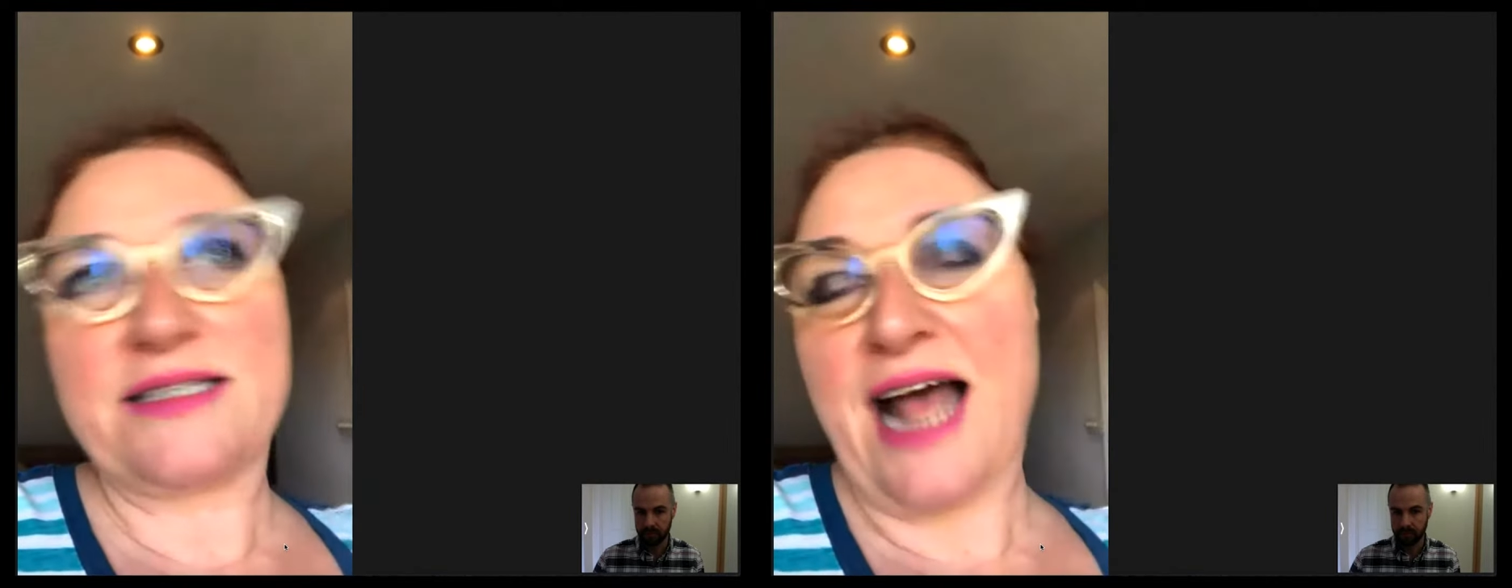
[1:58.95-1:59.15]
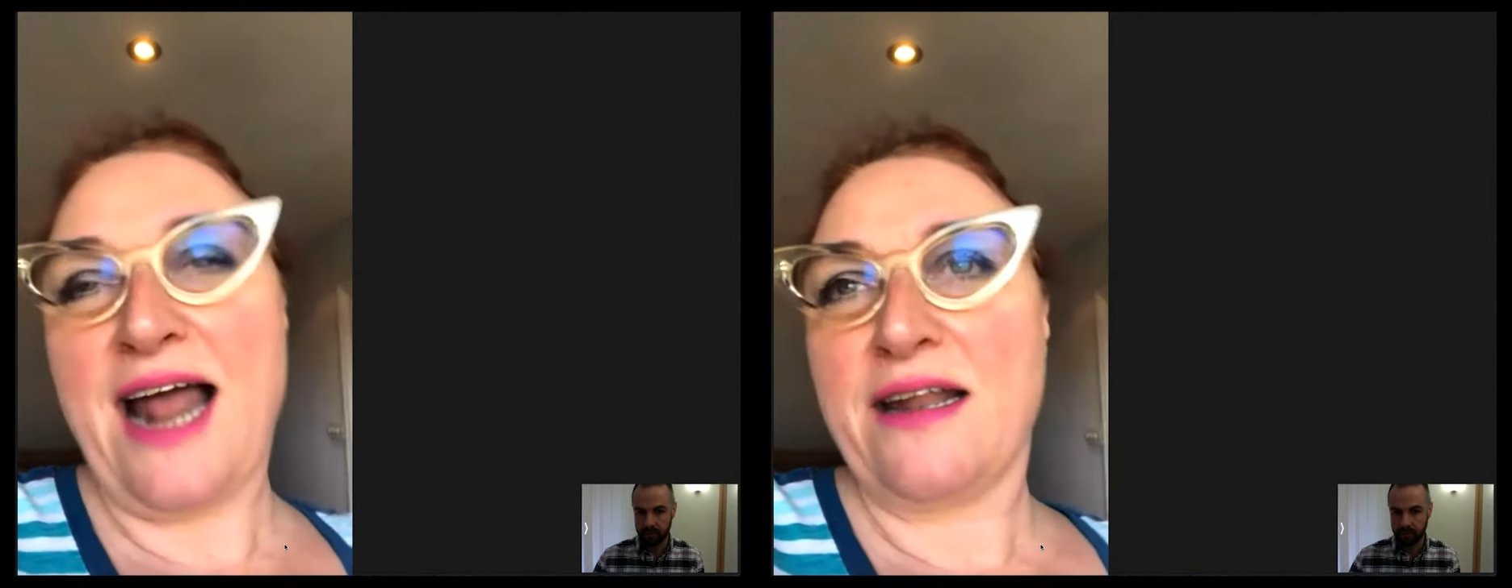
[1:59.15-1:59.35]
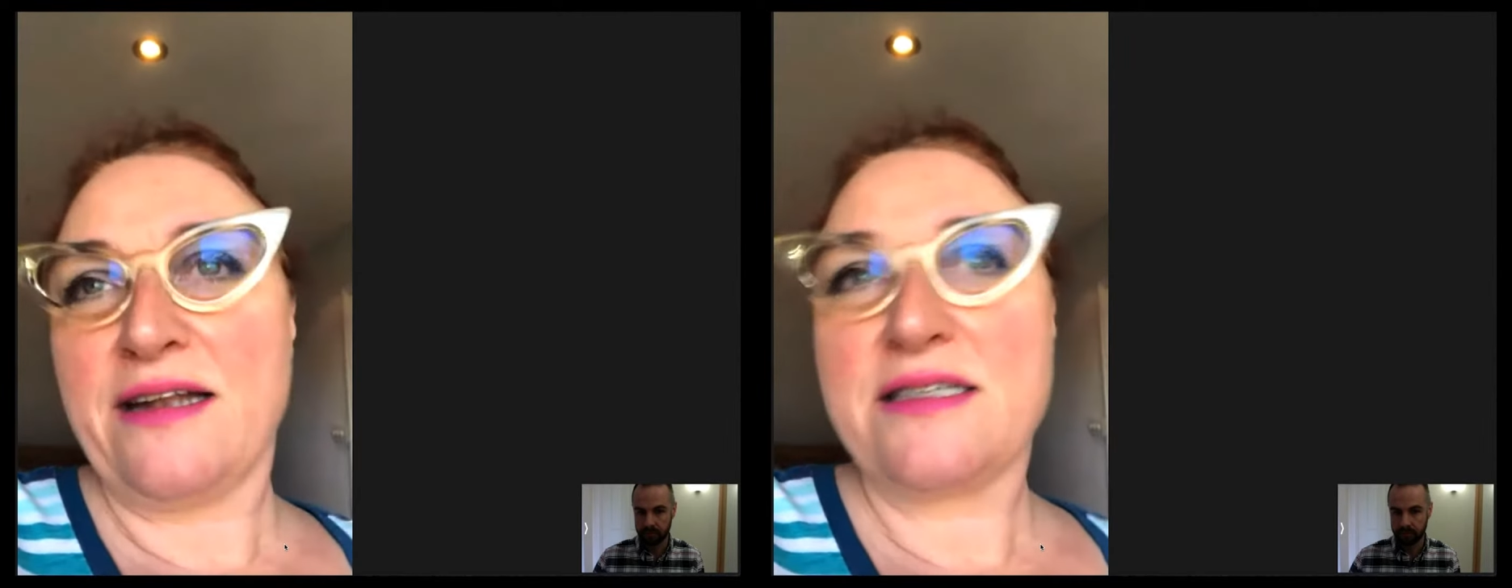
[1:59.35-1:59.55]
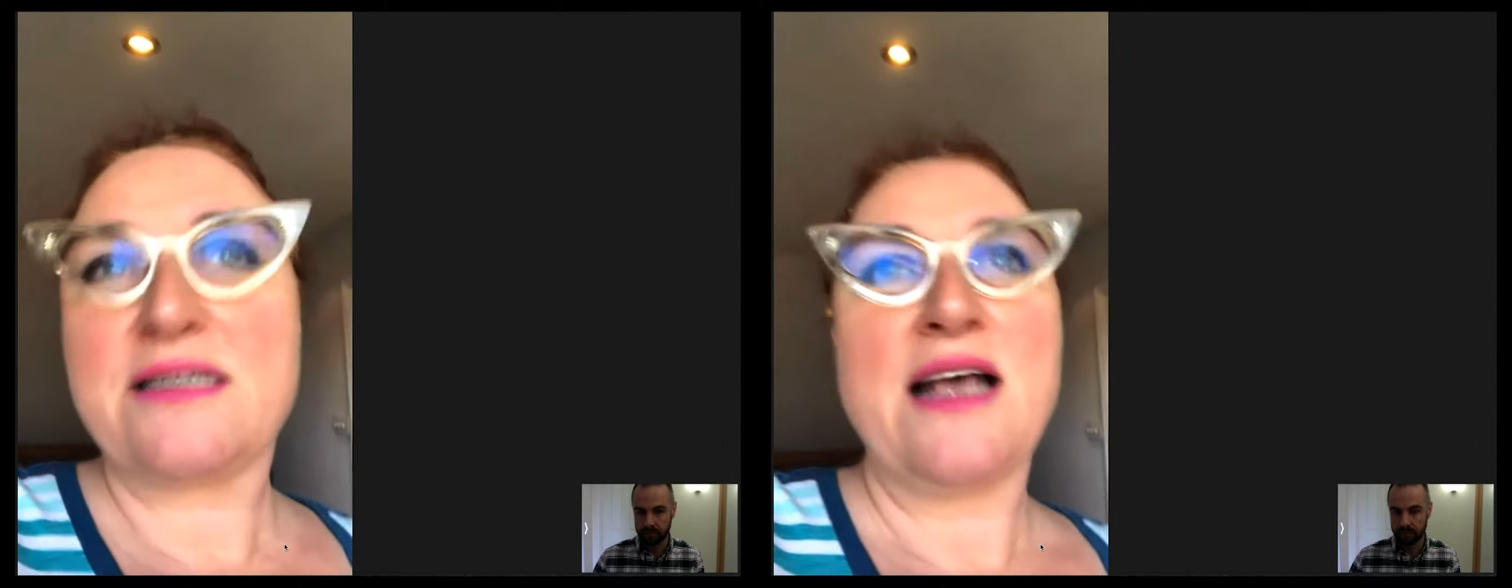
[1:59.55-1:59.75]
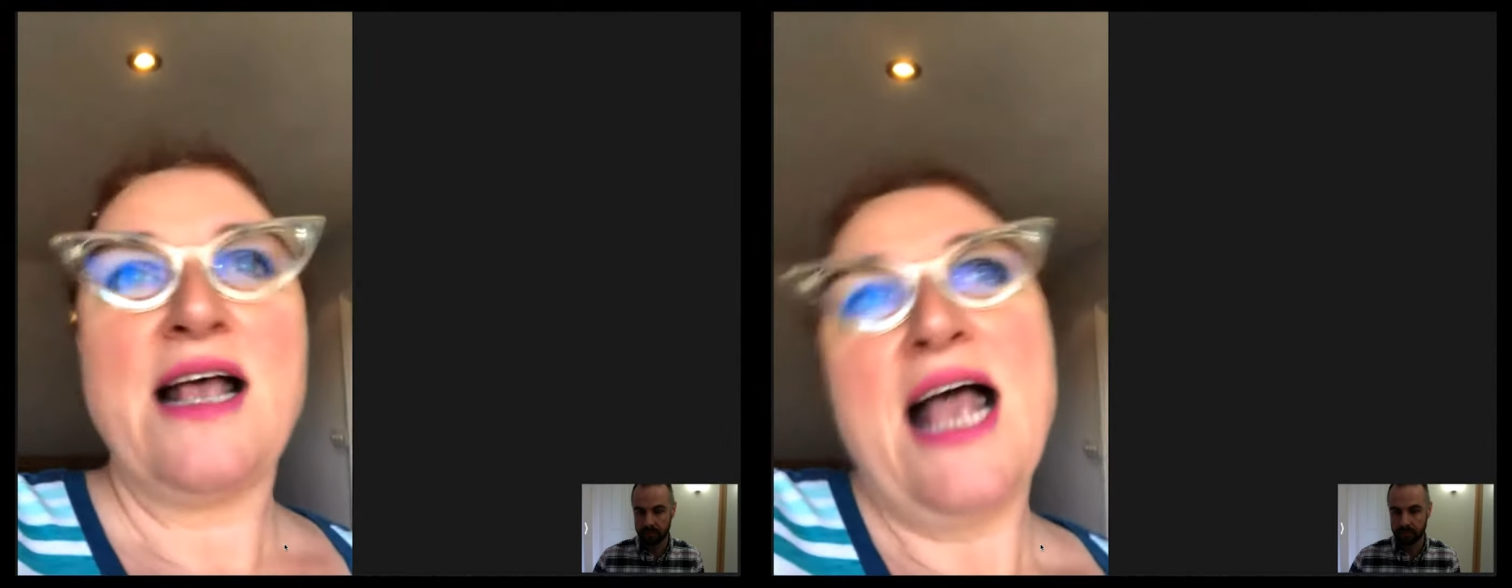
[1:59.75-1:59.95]
talent.
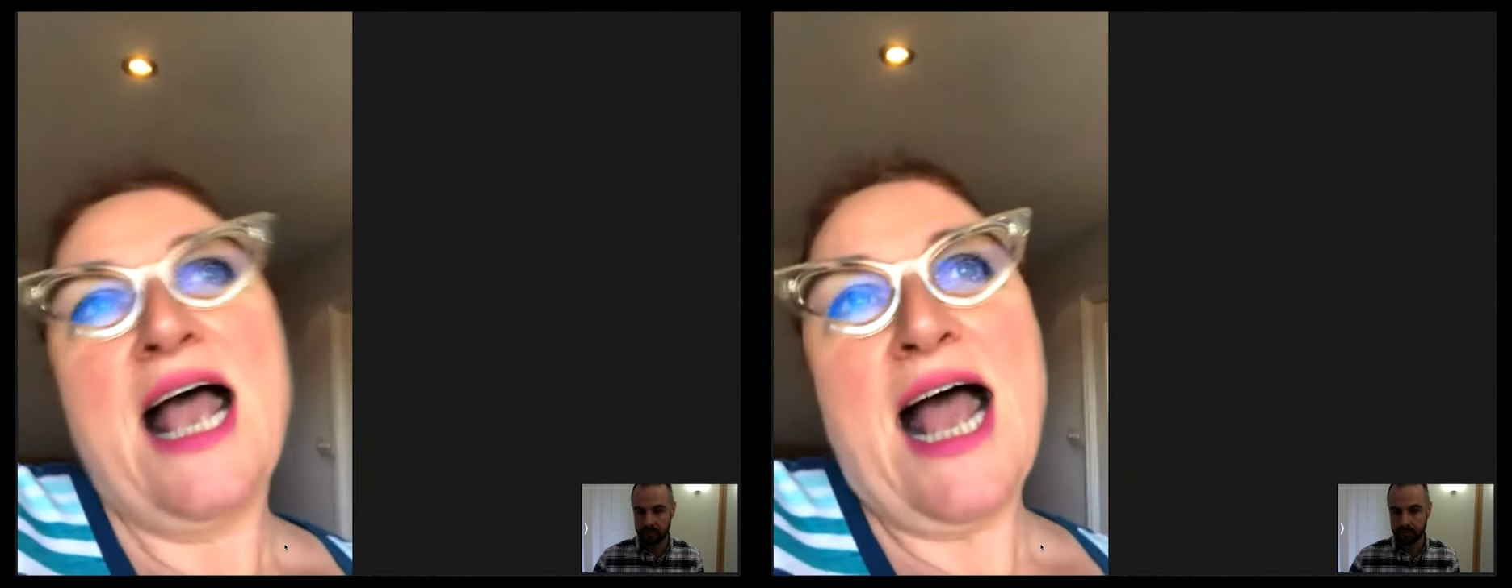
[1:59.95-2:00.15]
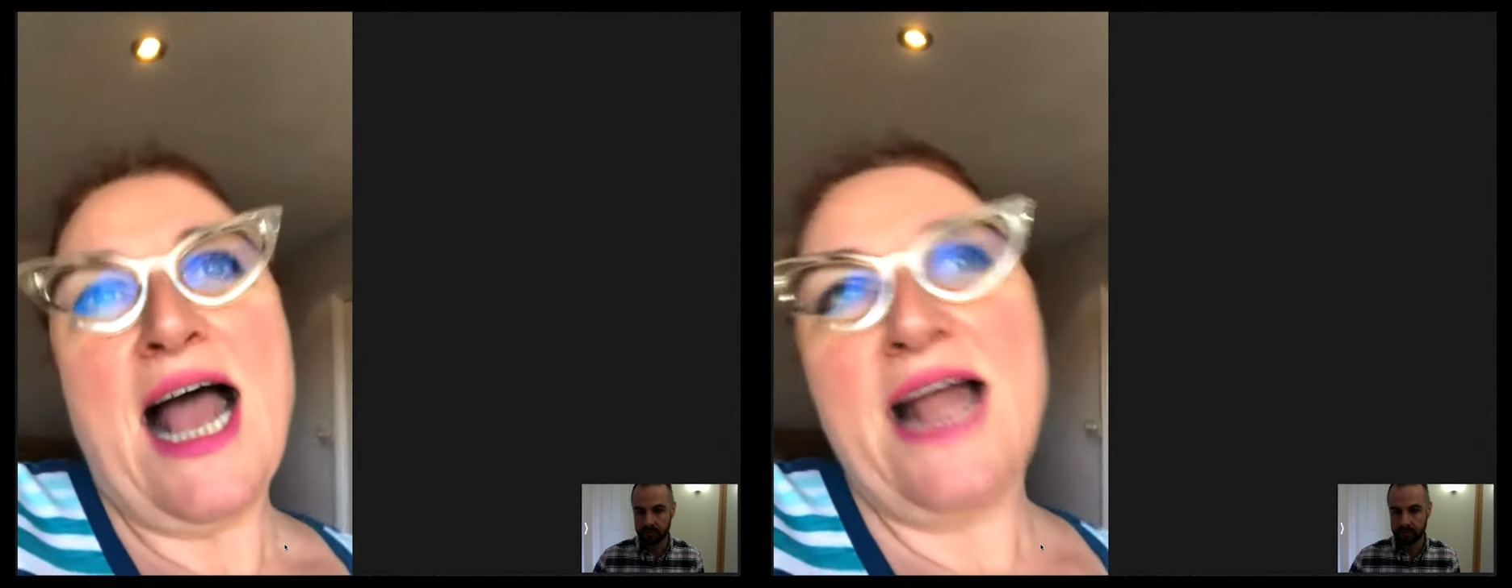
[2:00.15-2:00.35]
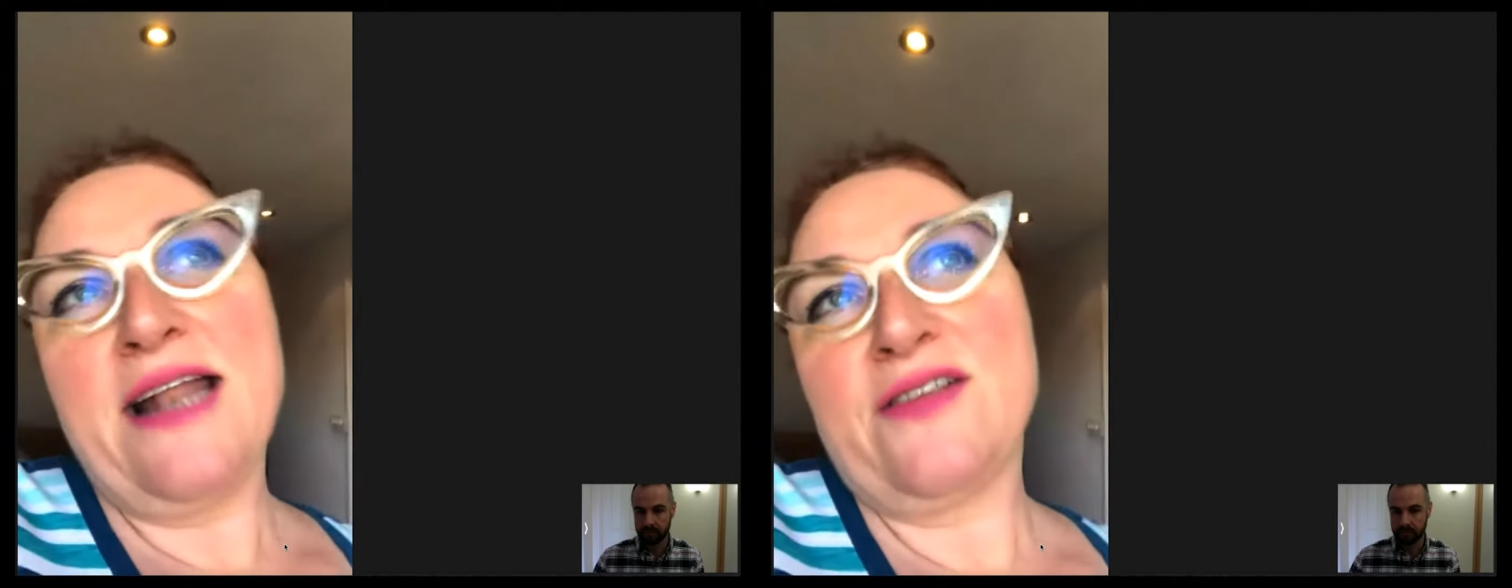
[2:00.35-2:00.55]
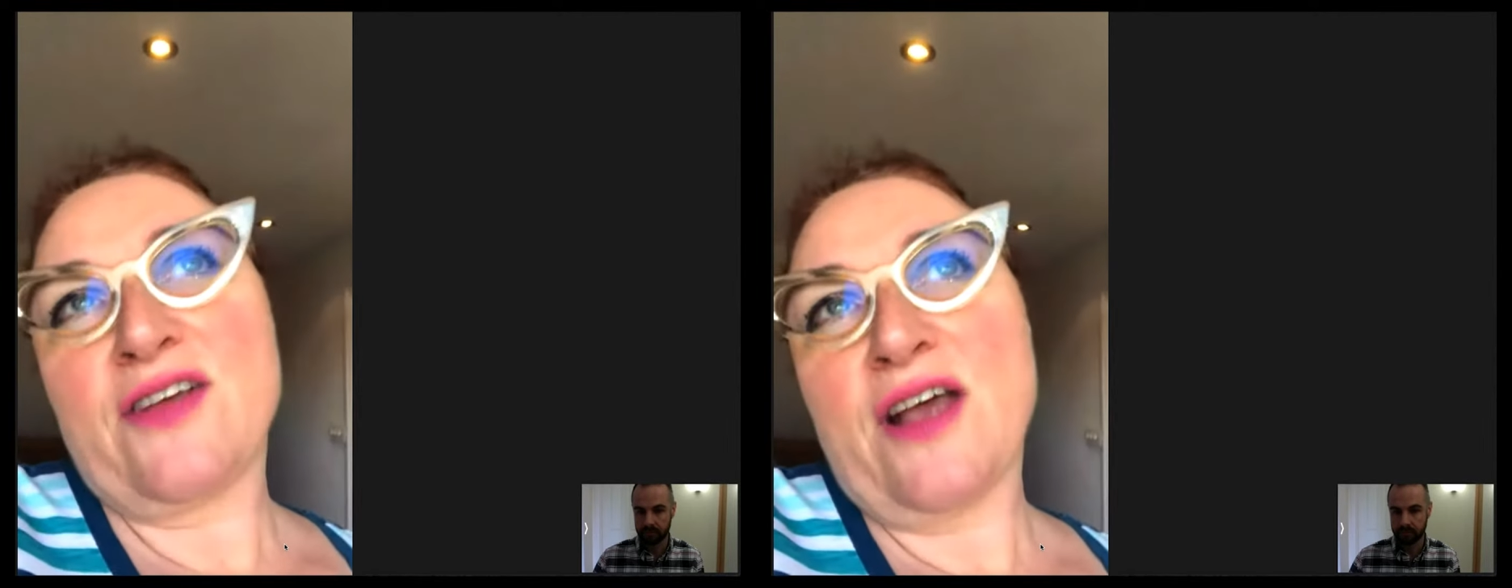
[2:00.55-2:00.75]
And